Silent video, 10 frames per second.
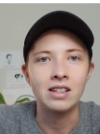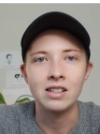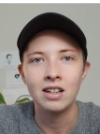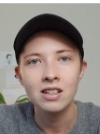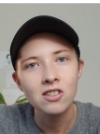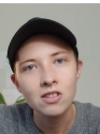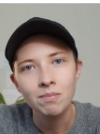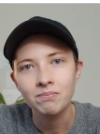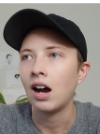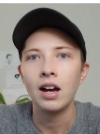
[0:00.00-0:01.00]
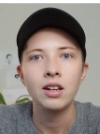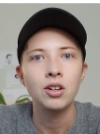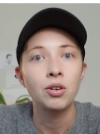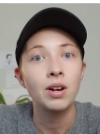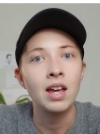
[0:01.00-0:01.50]
ideas. I
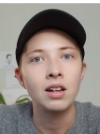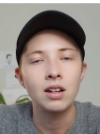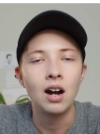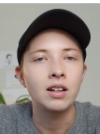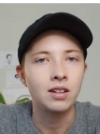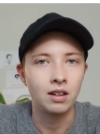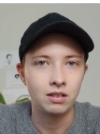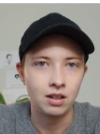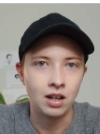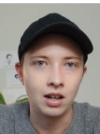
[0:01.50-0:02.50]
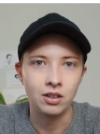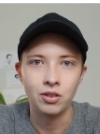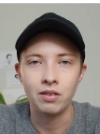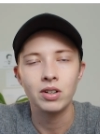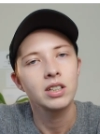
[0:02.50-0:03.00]
create content. I
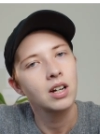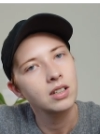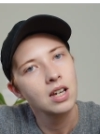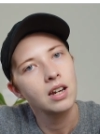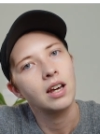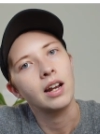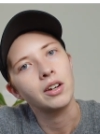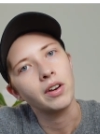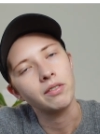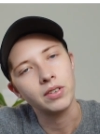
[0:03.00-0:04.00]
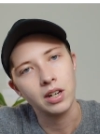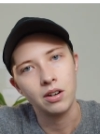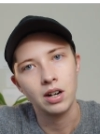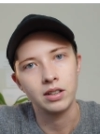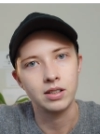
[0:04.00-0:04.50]
create written content and I create
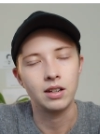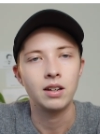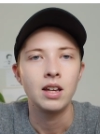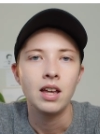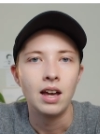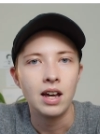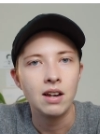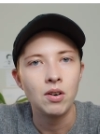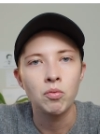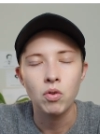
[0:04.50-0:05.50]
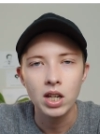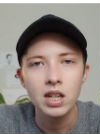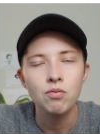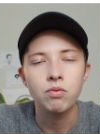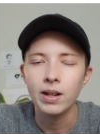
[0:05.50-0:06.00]
video content. And I have a
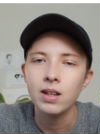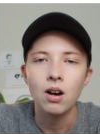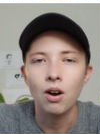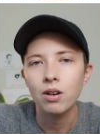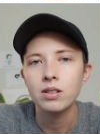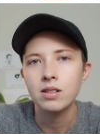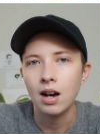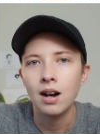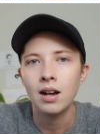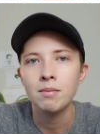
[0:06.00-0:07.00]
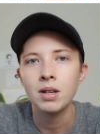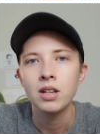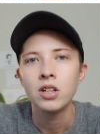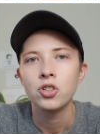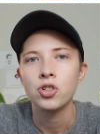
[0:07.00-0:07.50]
really, really hard
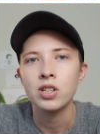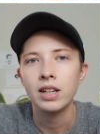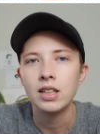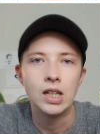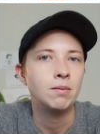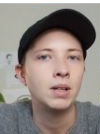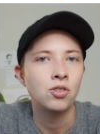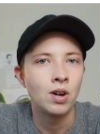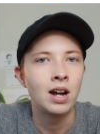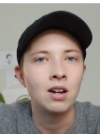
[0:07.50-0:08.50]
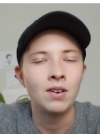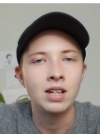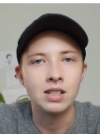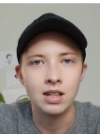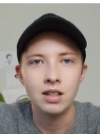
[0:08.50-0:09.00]
time just like keeping track of
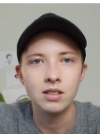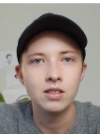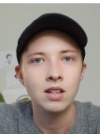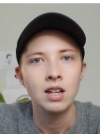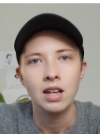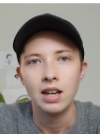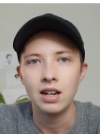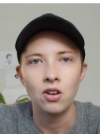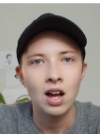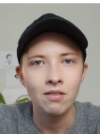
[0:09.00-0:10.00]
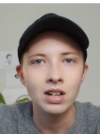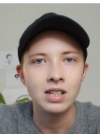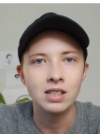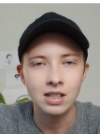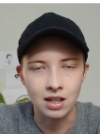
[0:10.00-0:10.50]
ideas. And I'll have an
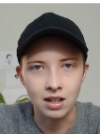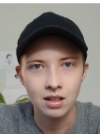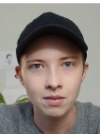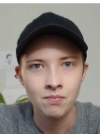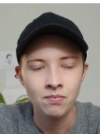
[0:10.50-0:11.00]
idea